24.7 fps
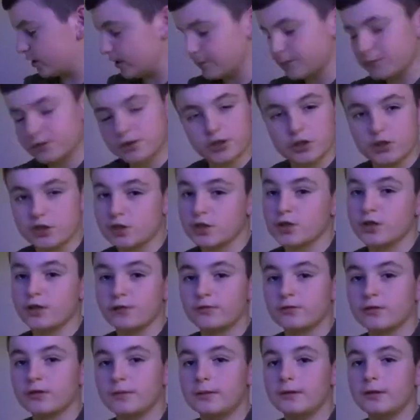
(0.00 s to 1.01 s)
teams that
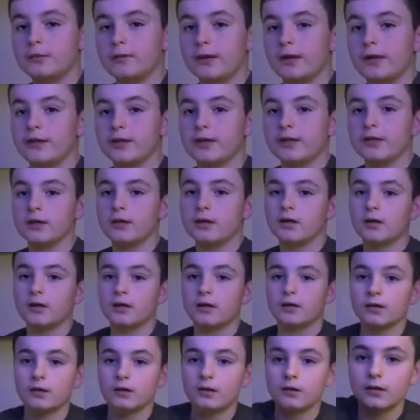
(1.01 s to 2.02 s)
deserve to be where they
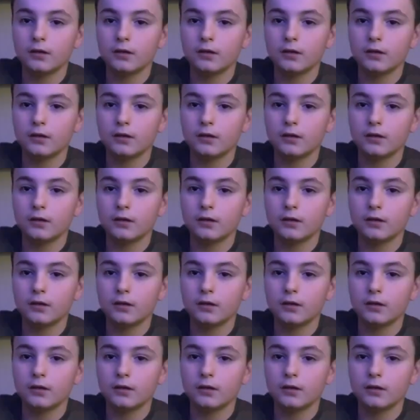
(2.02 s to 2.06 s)
are,